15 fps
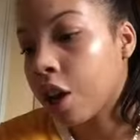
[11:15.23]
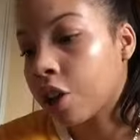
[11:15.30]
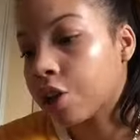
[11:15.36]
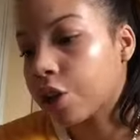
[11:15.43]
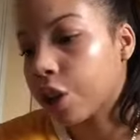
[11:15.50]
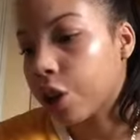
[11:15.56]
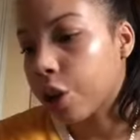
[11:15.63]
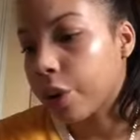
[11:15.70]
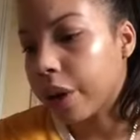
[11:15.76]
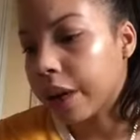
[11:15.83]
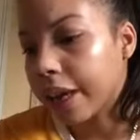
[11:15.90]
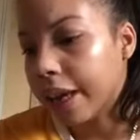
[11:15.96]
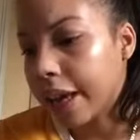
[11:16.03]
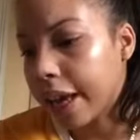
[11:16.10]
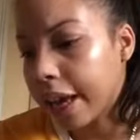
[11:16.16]
So
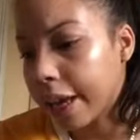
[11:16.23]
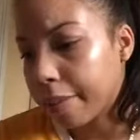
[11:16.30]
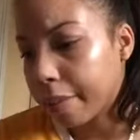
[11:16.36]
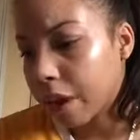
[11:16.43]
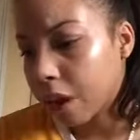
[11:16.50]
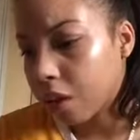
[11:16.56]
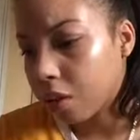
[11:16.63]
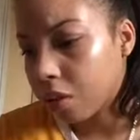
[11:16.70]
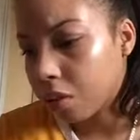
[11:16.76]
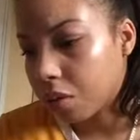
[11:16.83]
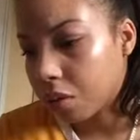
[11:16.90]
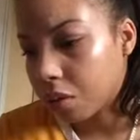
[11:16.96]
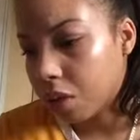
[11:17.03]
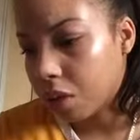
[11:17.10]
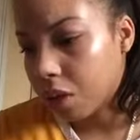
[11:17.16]
it came out,
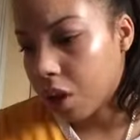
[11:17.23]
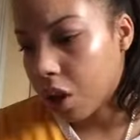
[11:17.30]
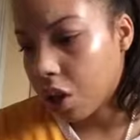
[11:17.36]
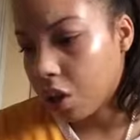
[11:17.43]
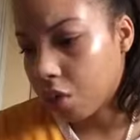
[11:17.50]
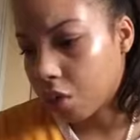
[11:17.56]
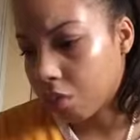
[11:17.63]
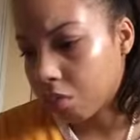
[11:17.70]
oh,